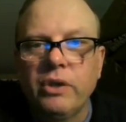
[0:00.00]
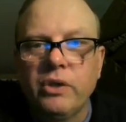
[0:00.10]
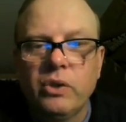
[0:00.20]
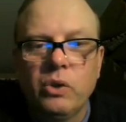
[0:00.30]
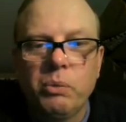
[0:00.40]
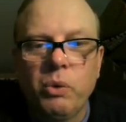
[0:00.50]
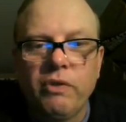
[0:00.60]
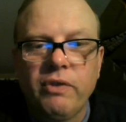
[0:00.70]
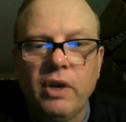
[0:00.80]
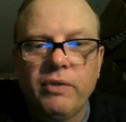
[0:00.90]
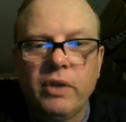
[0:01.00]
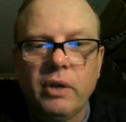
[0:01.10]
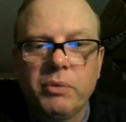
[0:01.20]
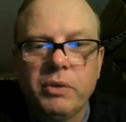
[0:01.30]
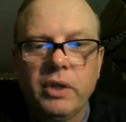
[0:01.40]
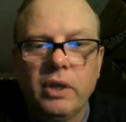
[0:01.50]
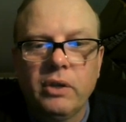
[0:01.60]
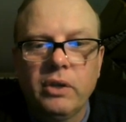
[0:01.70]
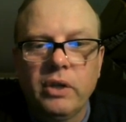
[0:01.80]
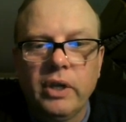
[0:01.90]
This is 2.5 times 10 to
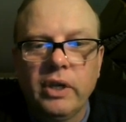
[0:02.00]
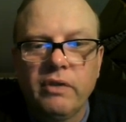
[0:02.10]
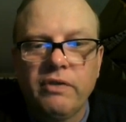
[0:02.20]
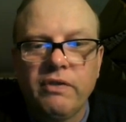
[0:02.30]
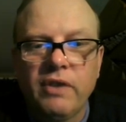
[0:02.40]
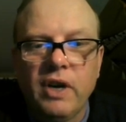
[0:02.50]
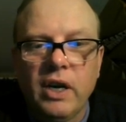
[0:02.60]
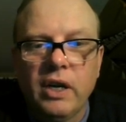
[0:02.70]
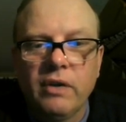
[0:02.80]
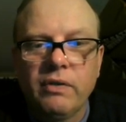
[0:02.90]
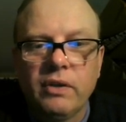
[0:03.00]
the negative 5.